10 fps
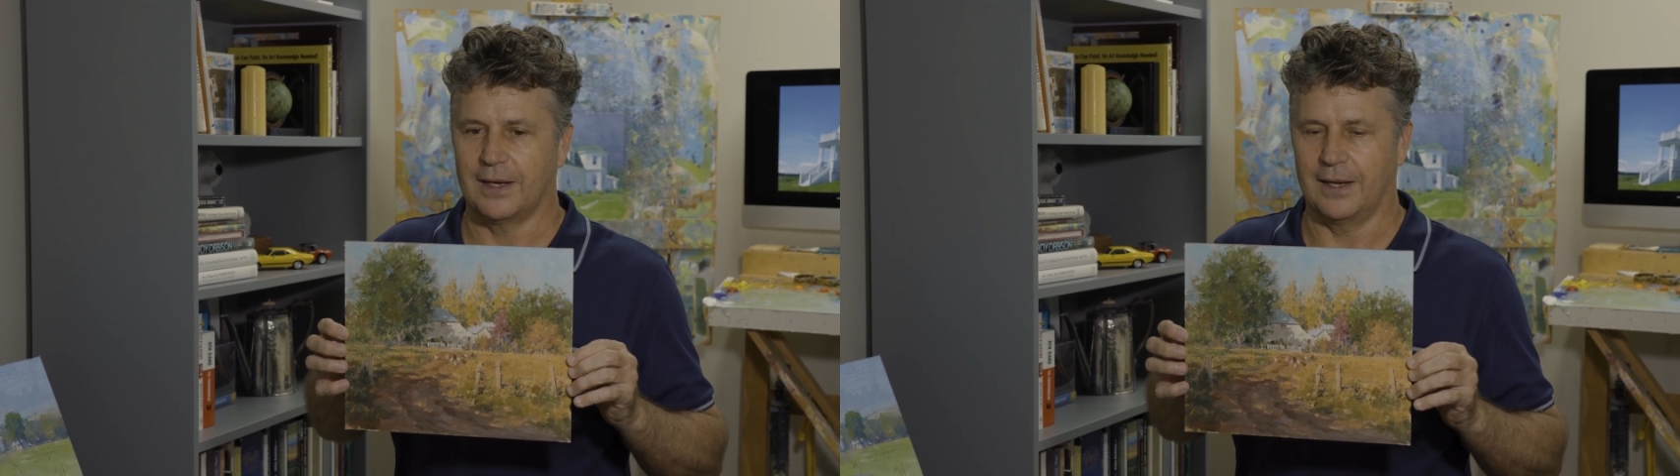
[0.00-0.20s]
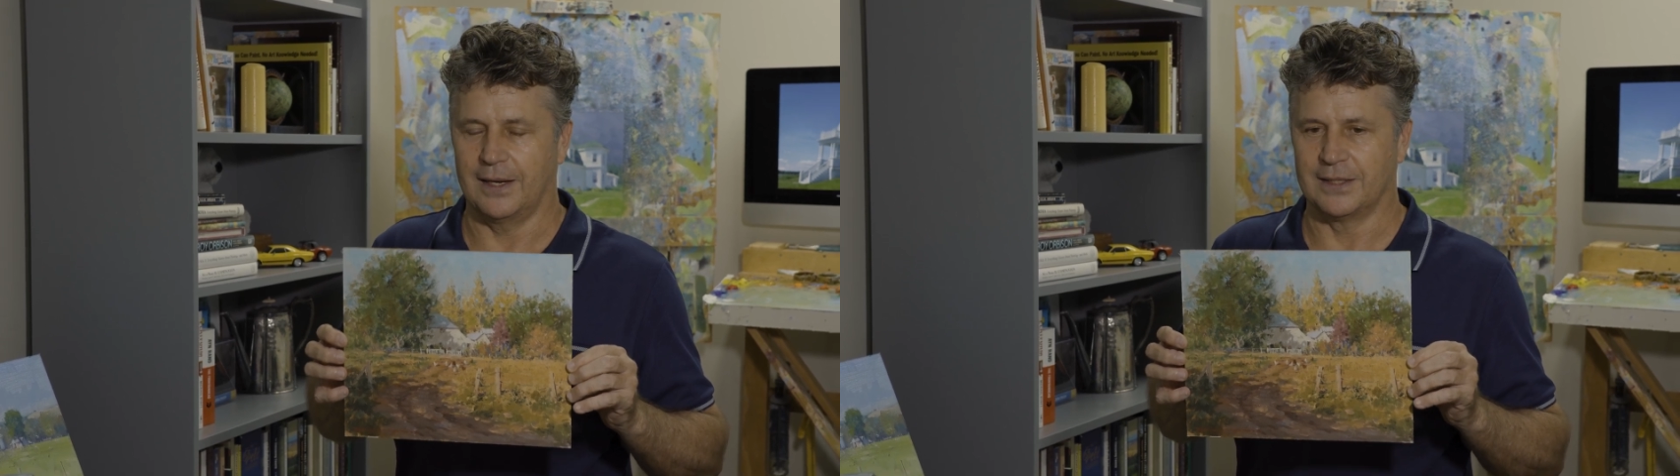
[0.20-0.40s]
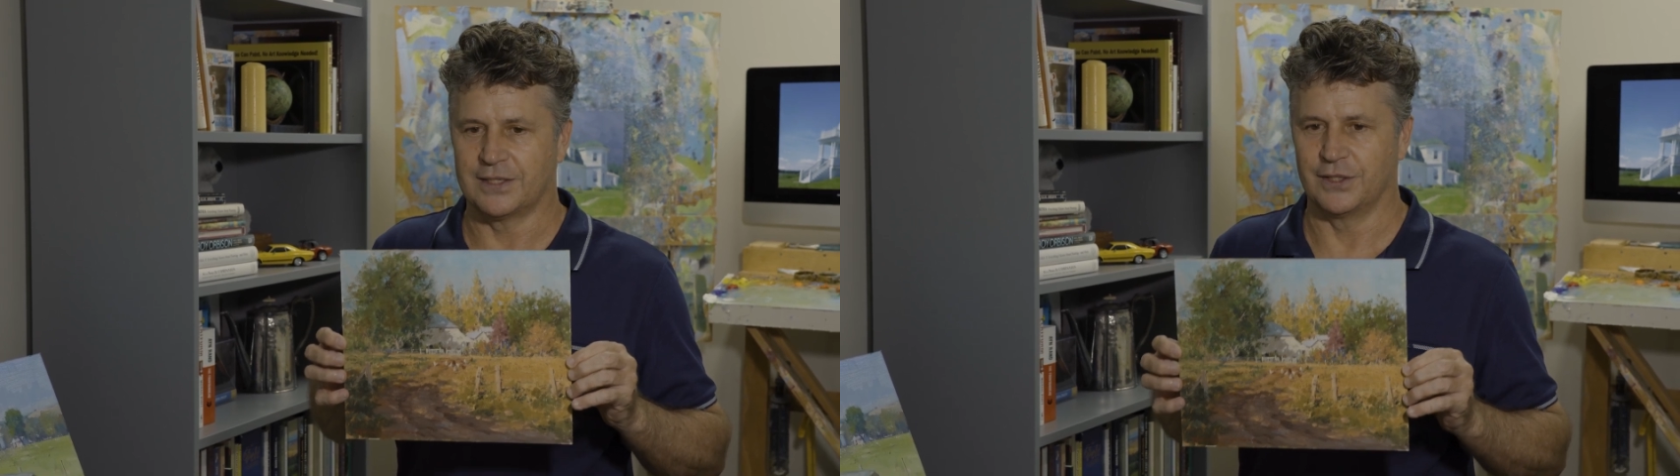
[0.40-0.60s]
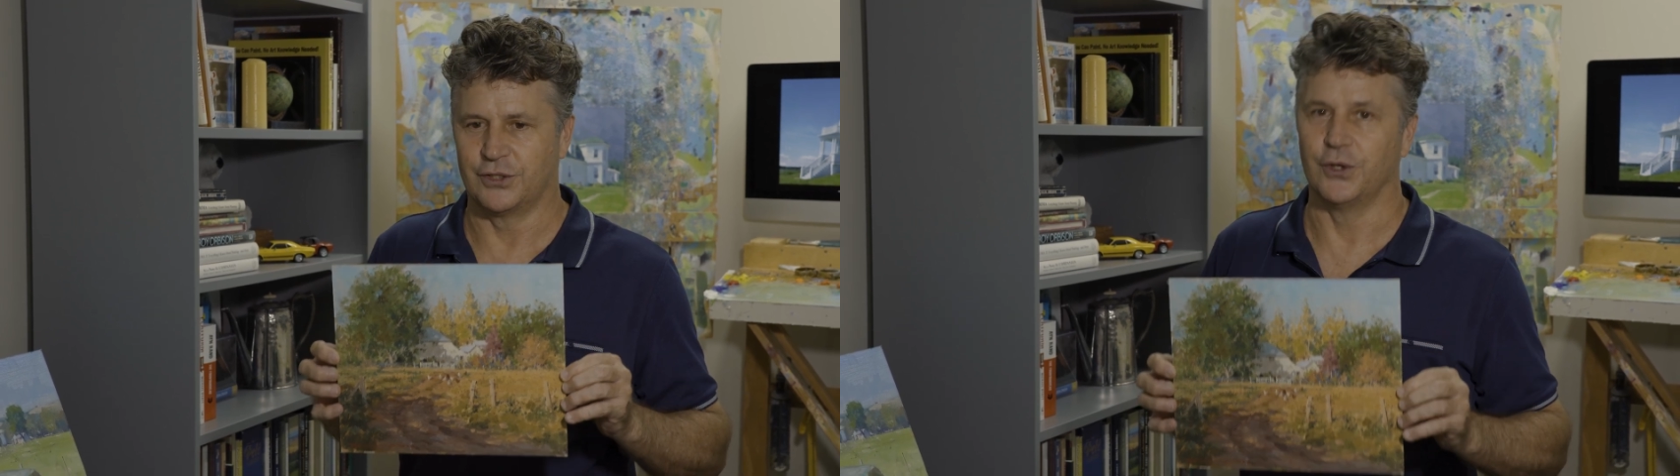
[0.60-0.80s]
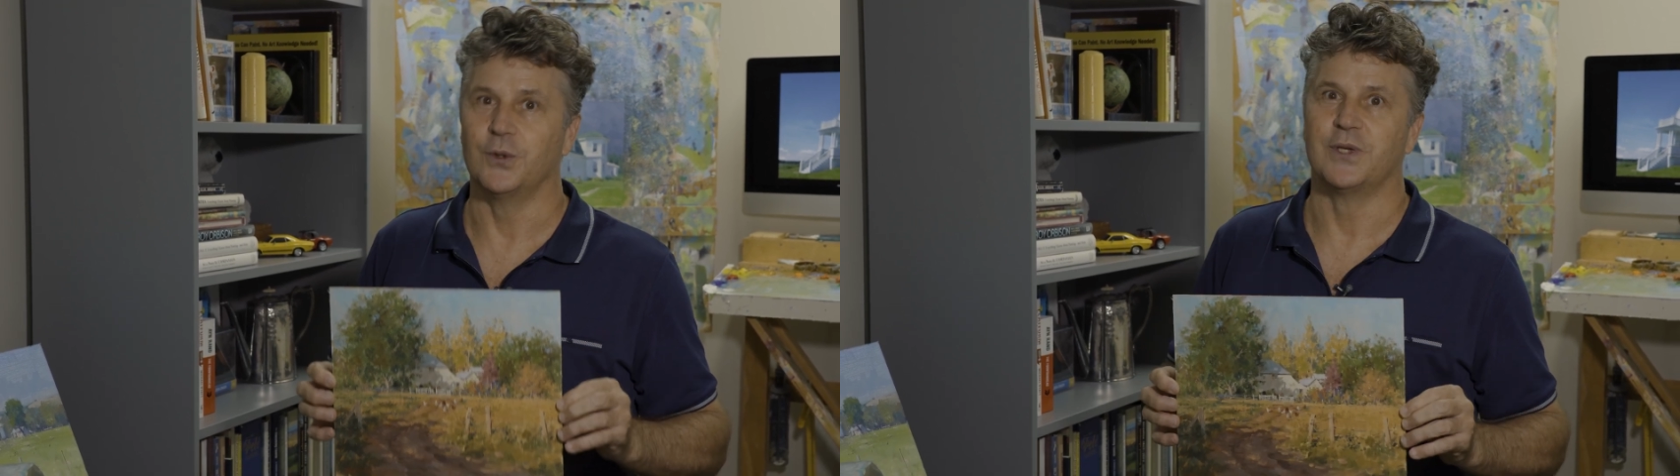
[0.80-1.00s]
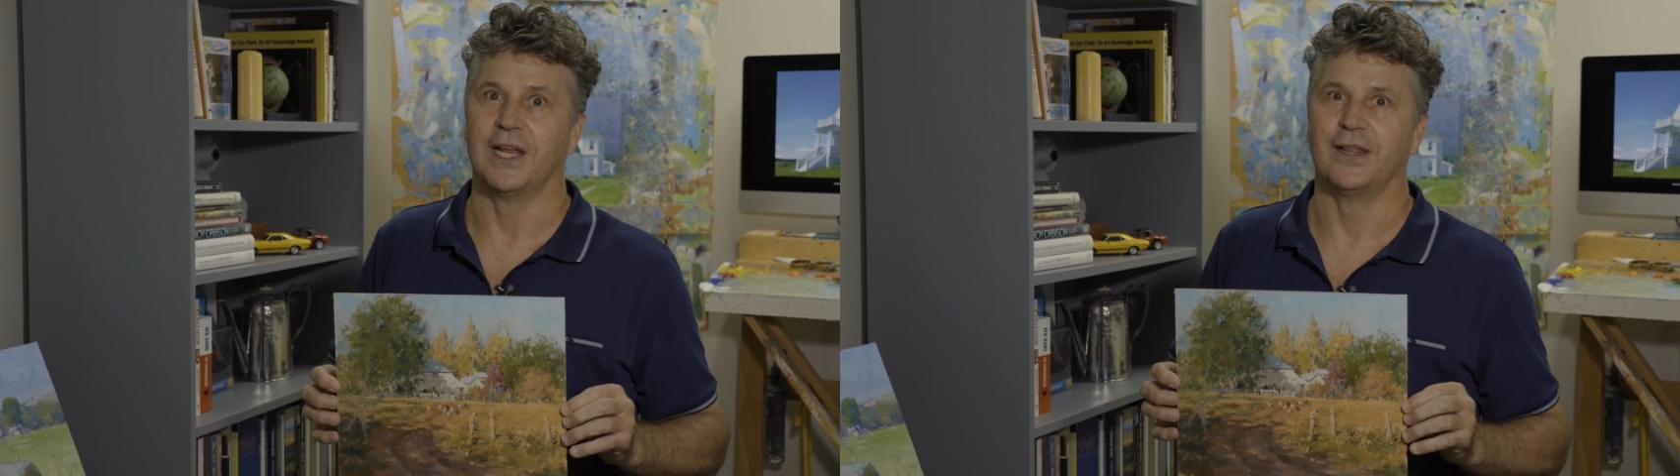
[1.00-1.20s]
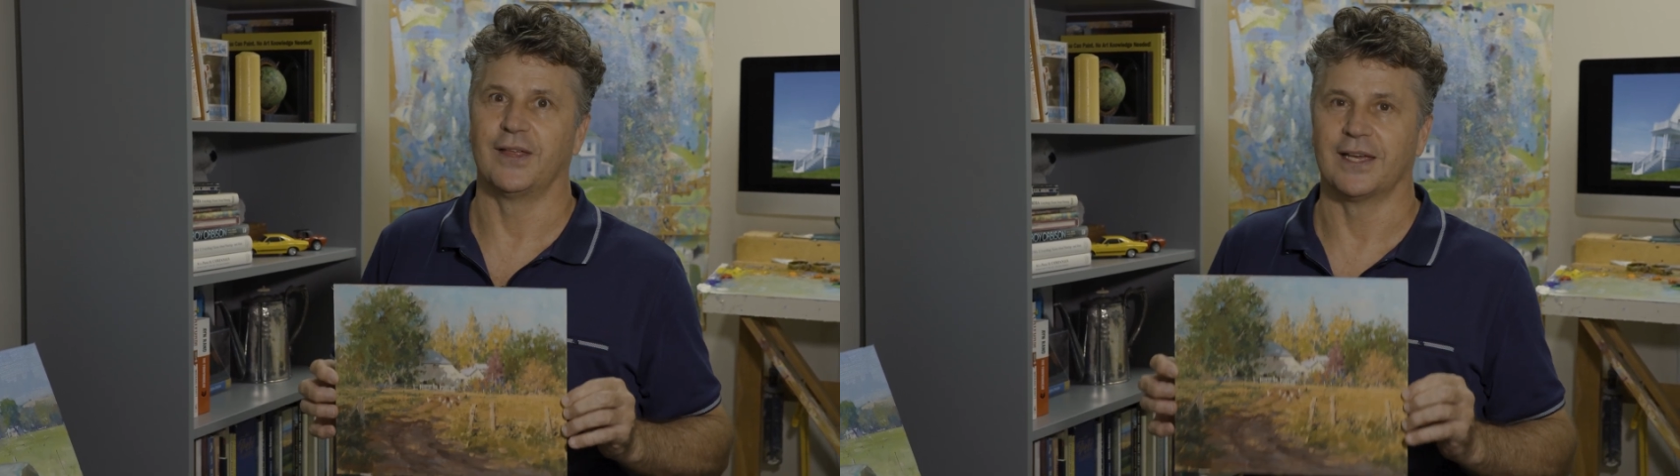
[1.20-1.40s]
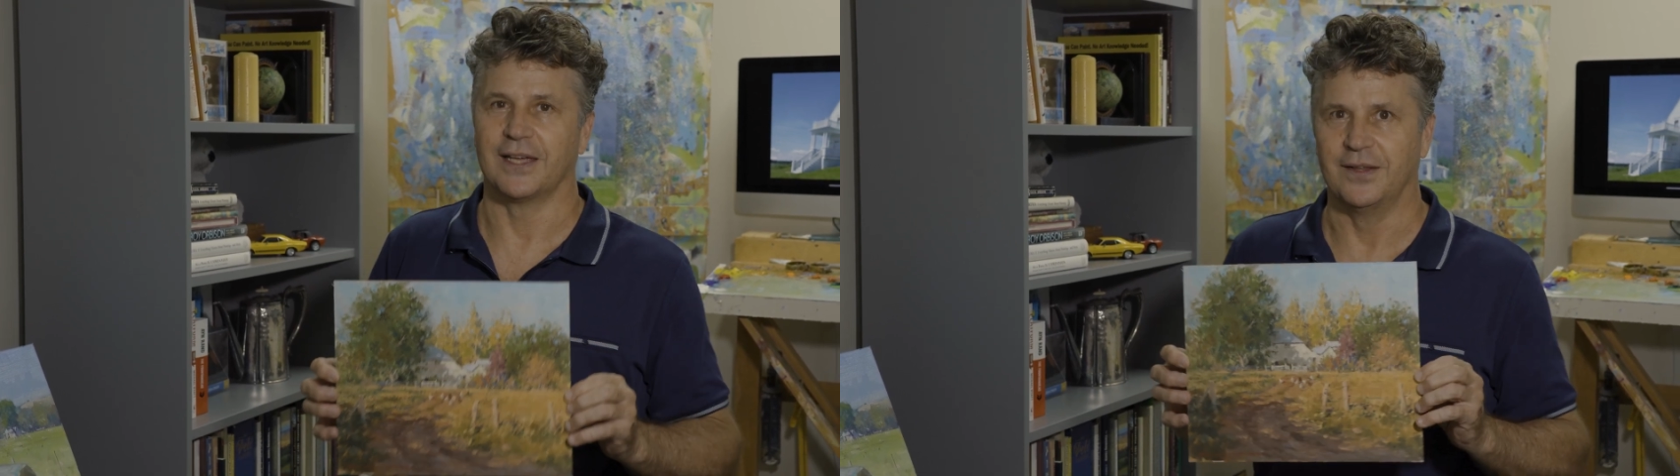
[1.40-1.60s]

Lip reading: to choose anything,